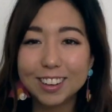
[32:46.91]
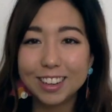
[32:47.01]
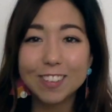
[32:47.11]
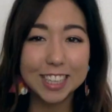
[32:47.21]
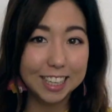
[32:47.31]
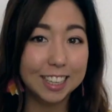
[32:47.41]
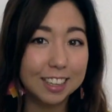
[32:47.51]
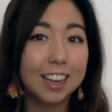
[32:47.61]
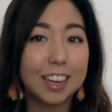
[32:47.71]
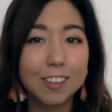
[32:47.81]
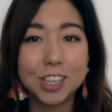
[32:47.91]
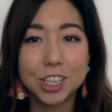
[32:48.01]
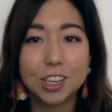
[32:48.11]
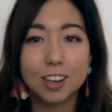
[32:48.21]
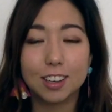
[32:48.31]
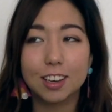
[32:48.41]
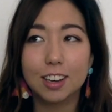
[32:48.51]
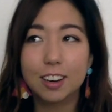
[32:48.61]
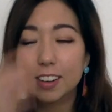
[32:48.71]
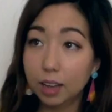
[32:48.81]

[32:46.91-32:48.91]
He was shocked, you know?